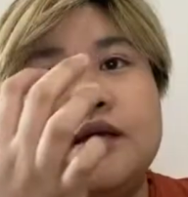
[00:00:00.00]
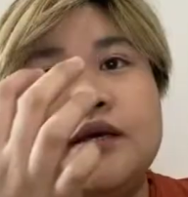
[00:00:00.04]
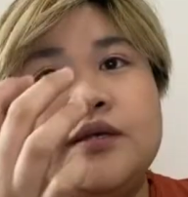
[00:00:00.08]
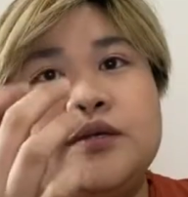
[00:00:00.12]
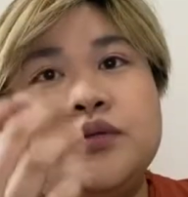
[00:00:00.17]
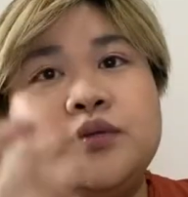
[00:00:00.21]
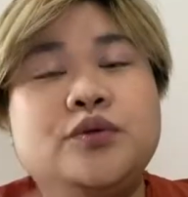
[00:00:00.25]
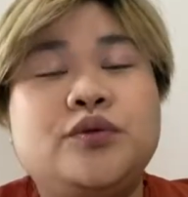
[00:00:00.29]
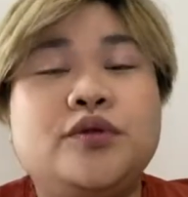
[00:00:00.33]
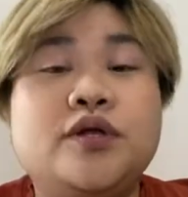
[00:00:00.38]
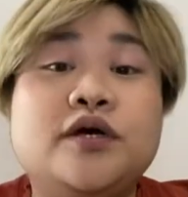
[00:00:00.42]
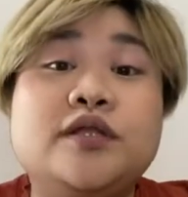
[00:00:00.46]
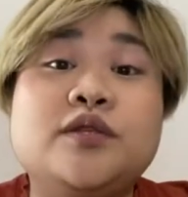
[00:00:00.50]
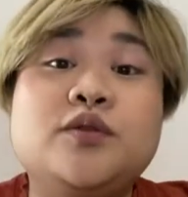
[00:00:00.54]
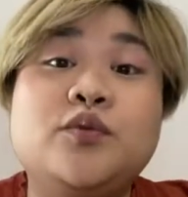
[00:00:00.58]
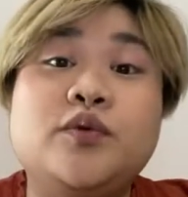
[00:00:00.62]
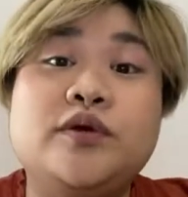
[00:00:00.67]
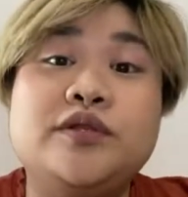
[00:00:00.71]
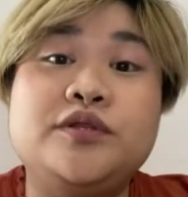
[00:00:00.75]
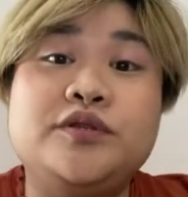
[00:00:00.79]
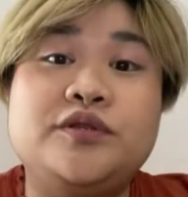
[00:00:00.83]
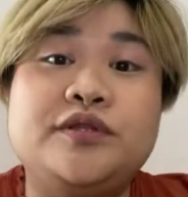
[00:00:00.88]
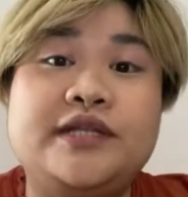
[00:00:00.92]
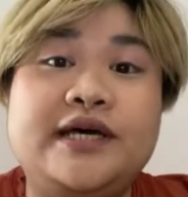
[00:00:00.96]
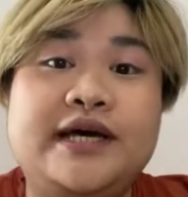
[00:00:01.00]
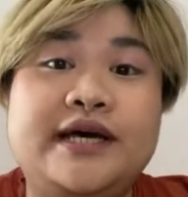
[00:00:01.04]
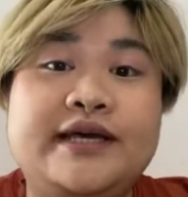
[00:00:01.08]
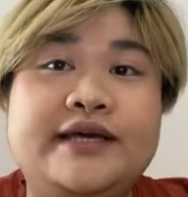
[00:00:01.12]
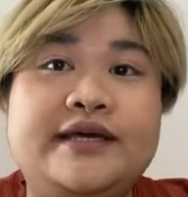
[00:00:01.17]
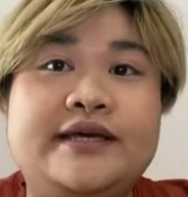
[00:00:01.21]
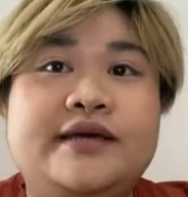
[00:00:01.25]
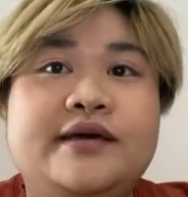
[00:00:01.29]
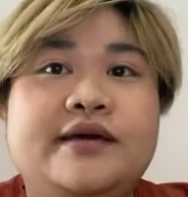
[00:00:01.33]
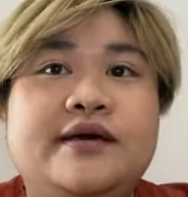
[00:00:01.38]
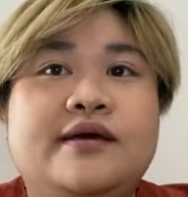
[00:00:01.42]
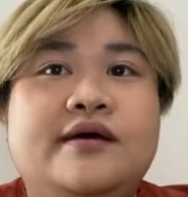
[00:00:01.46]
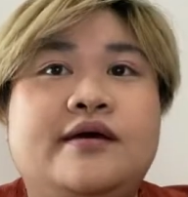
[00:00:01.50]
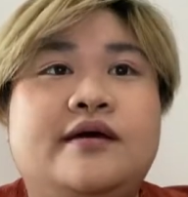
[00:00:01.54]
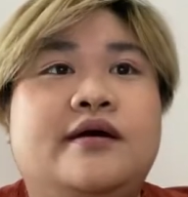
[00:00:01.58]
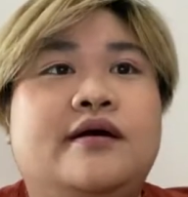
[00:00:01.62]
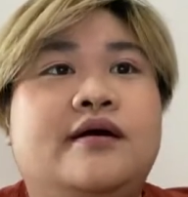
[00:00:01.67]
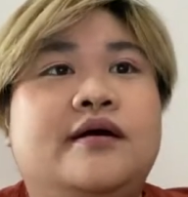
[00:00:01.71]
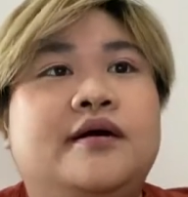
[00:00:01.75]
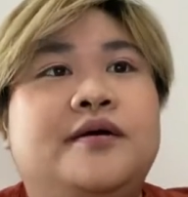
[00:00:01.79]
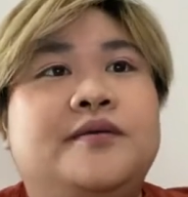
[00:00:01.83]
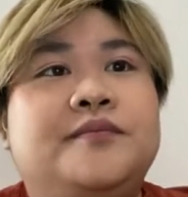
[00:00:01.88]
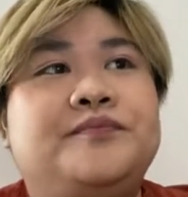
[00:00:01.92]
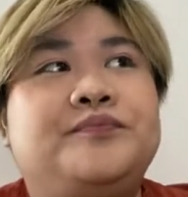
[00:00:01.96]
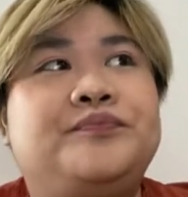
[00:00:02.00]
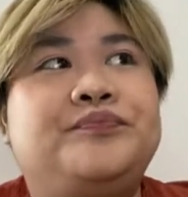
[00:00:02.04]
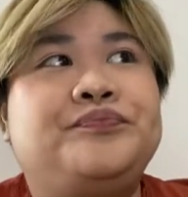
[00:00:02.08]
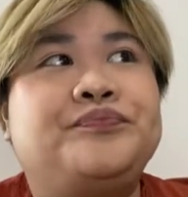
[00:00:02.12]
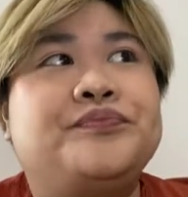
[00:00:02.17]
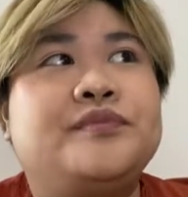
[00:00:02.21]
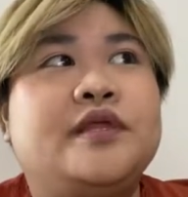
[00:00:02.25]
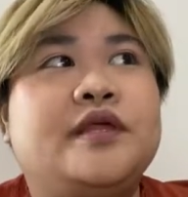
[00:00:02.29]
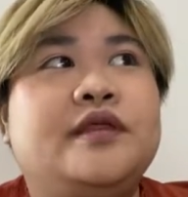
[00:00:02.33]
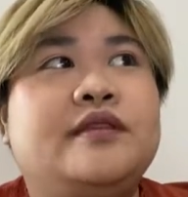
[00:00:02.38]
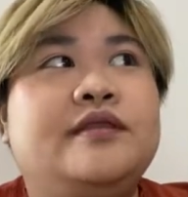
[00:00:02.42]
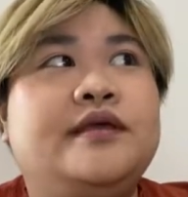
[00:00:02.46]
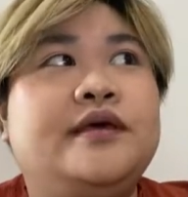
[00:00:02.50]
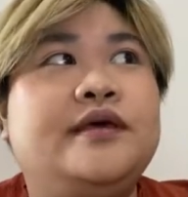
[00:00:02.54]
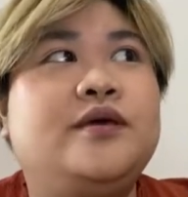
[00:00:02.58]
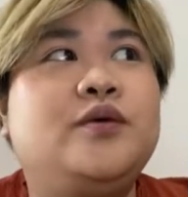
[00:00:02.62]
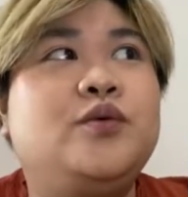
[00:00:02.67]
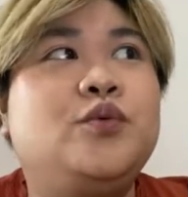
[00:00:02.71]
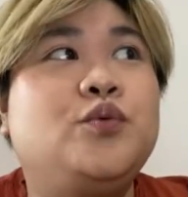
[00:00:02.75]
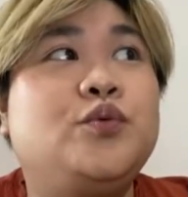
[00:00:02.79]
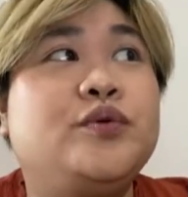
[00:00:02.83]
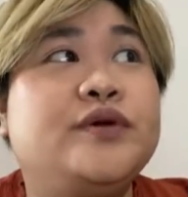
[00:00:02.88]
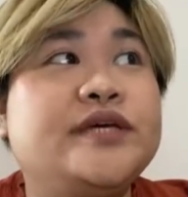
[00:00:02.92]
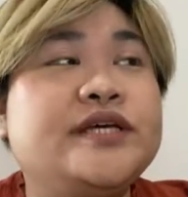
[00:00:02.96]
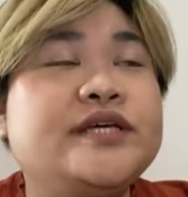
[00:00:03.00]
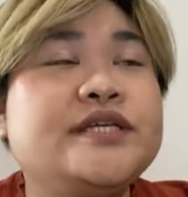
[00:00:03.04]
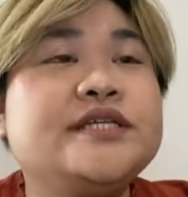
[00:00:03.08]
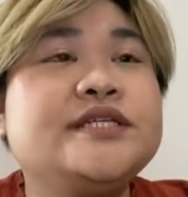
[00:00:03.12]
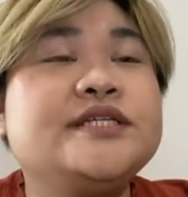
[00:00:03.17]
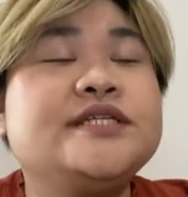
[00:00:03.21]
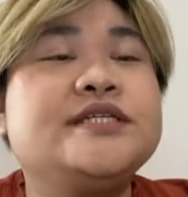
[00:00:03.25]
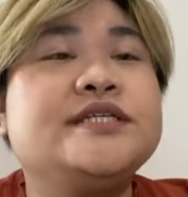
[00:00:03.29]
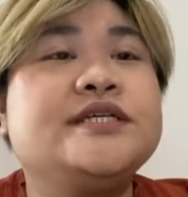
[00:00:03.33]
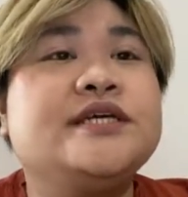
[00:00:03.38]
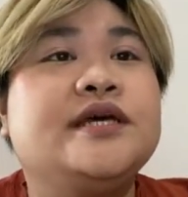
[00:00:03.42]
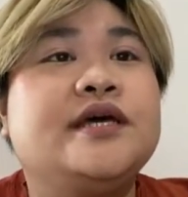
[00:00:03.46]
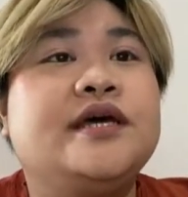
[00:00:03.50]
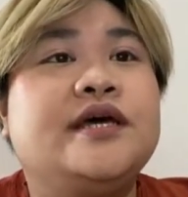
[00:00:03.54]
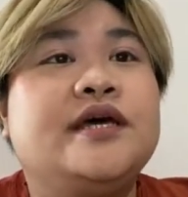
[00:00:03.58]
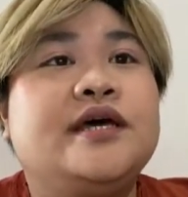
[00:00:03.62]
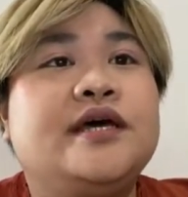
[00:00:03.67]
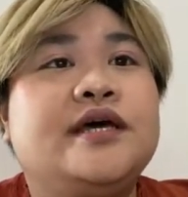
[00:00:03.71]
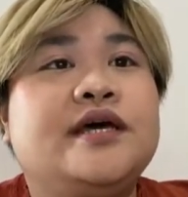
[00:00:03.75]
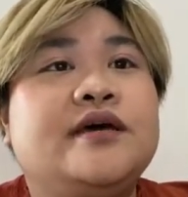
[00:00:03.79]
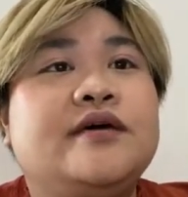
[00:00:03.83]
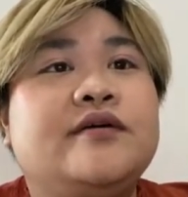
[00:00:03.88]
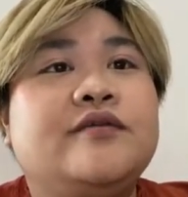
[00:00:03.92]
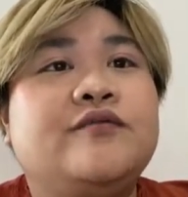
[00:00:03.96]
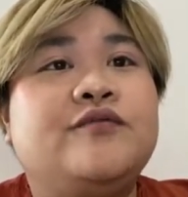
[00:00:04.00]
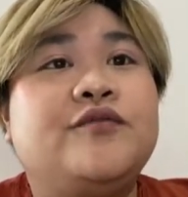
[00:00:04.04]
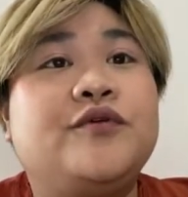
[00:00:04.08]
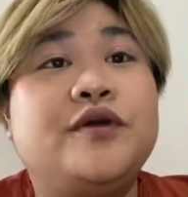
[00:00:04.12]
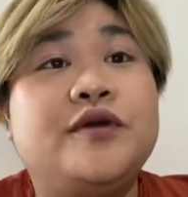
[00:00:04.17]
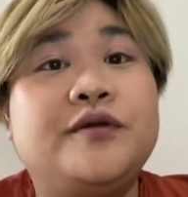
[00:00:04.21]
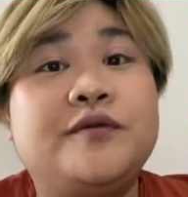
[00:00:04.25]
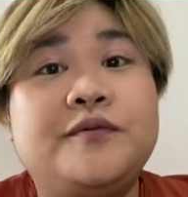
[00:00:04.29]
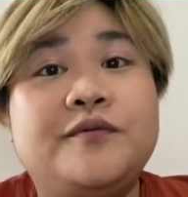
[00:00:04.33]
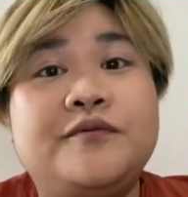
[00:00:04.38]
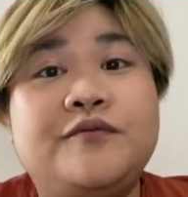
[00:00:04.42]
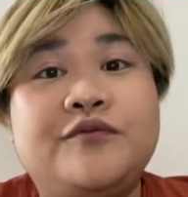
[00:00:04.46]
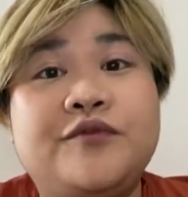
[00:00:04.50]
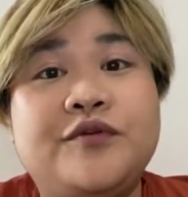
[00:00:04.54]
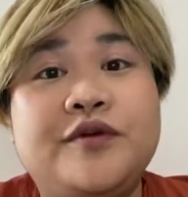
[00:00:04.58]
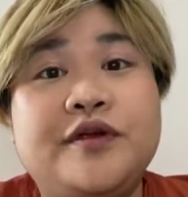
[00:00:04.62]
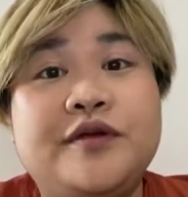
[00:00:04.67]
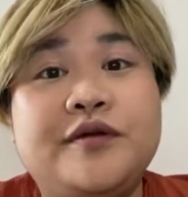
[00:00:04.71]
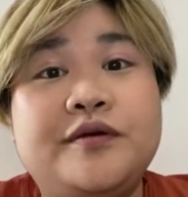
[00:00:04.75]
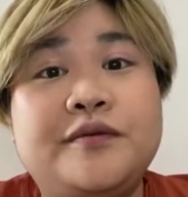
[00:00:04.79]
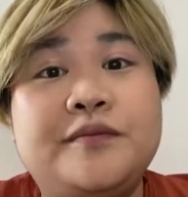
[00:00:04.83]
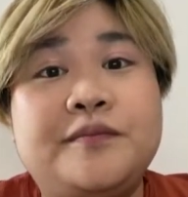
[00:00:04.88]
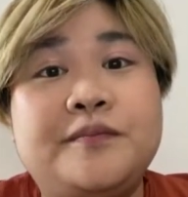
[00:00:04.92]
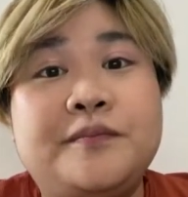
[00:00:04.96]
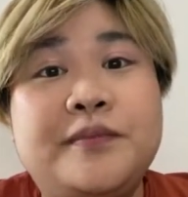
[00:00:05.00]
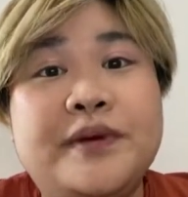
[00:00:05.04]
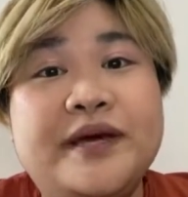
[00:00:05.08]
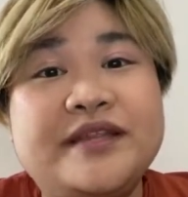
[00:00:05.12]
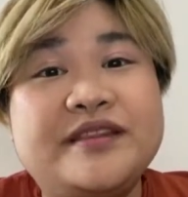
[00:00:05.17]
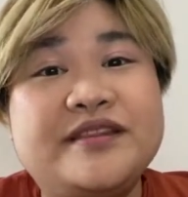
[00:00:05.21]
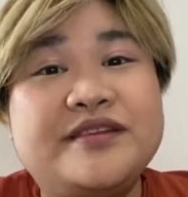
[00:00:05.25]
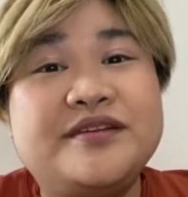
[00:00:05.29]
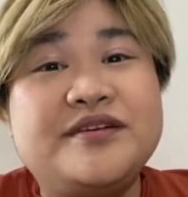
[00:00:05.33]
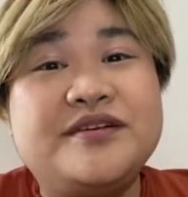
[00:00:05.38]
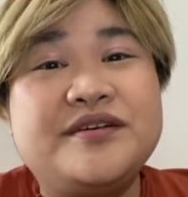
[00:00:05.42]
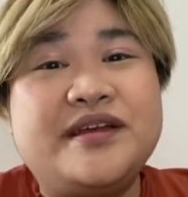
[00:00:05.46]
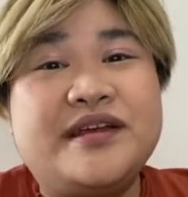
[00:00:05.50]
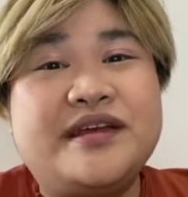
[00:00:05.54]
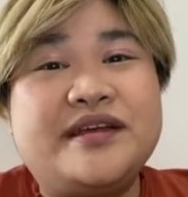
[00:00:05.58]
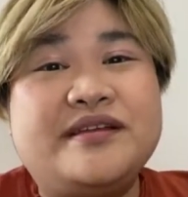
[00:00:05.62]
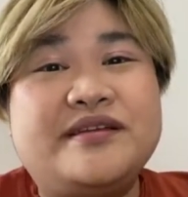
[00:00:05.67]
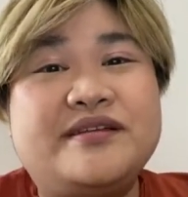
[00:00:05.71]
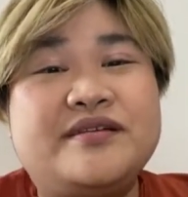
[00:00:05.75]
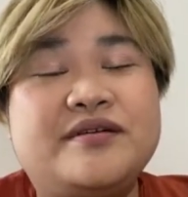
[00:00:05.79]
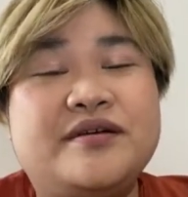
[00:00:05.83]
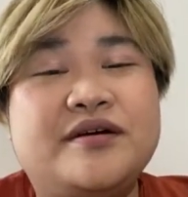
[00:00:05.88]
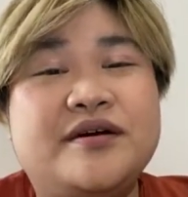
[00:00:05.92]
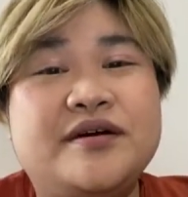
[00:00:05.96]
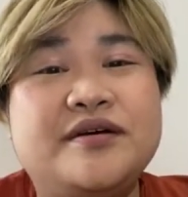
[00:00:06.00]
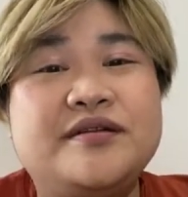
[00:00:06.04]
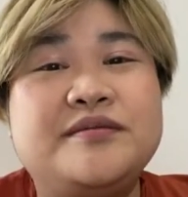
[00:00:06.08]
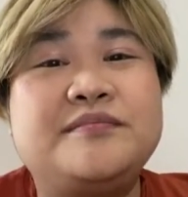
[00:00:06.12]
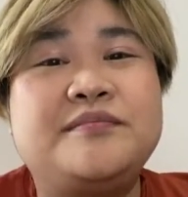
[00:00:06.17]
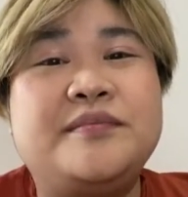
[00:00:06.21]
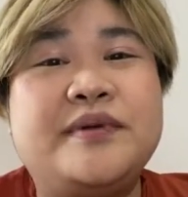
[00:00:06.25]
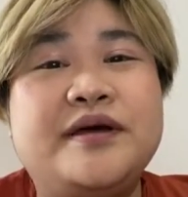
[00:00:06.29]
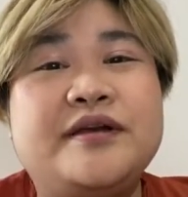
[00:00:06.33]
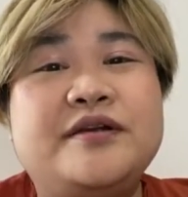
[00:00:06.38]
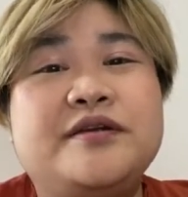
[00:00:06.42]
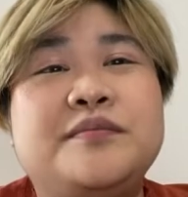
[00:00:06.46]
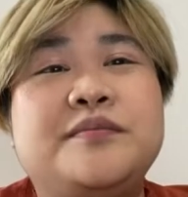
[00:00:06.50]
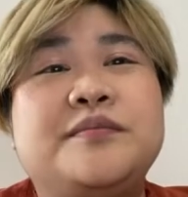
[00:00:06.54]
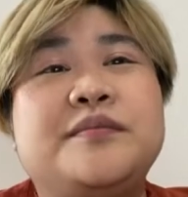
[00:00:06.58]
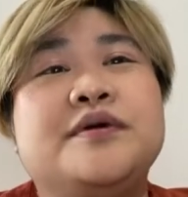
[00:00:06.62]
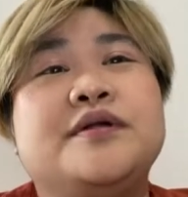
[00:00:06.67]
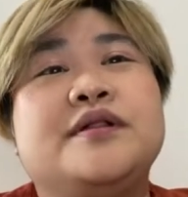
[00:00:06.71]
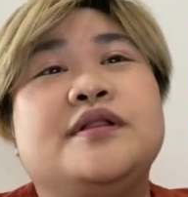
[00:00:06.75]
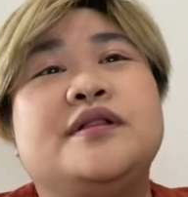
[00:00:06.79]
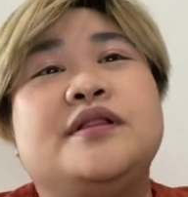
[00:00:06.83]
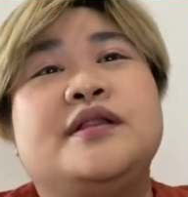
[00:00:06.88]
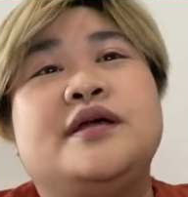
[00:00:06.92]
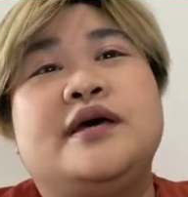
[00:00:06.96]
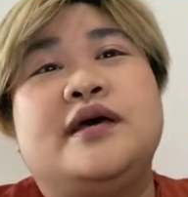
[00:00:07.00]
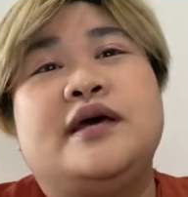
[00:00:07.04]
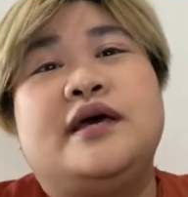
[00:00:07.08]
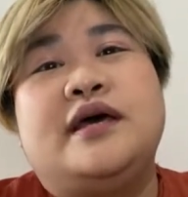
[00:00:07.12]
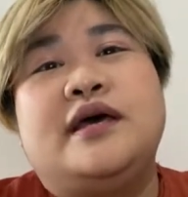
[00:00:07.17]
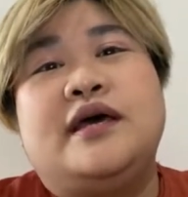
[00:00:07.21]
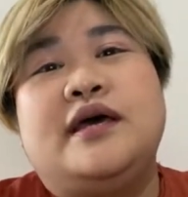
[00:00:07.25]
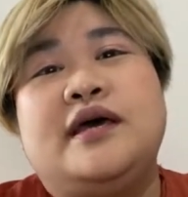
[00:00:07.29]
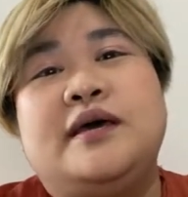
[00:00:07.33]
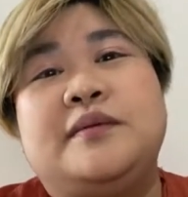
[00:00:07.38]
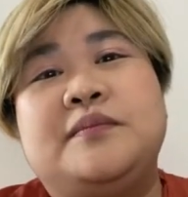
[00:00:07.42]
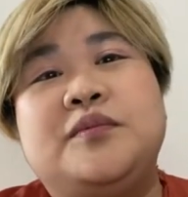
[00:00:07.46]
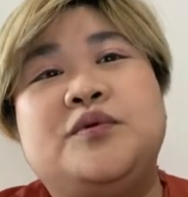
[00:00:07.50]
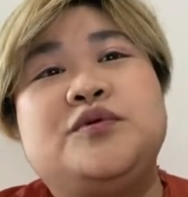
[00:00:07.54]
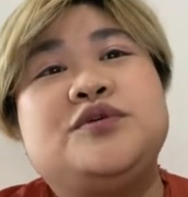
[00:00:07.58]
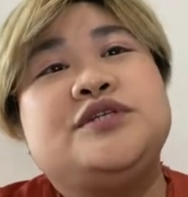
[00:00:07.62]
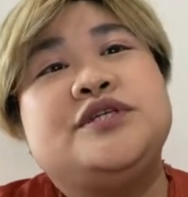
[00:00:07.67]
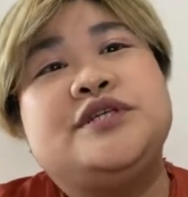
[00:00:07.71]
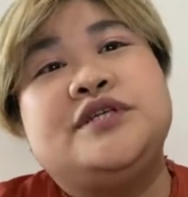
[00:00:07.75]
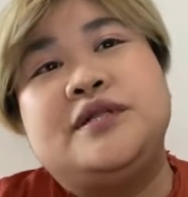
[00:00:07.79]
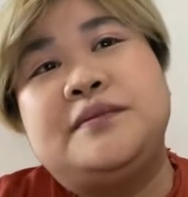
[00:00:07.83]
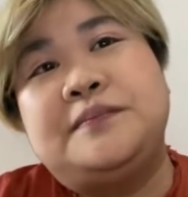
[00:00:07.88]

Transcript: do not want to die. They wish for a better and unbearable emotional